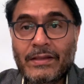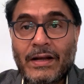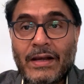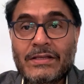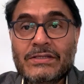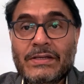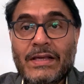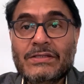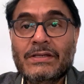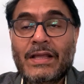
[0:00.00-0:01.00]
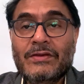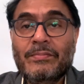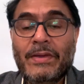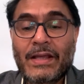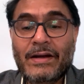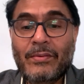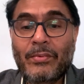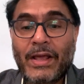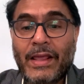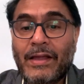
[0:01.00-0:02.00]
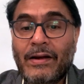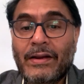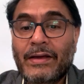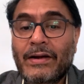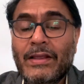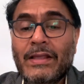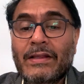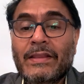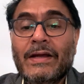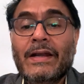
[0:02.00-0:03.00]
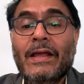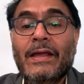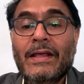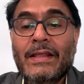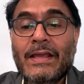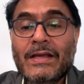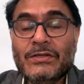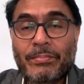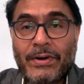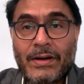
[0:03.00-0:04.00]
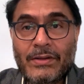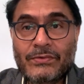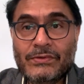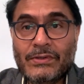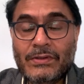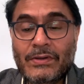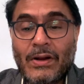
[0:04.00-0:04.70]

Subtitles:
the legislature has made it very clear that any expenditure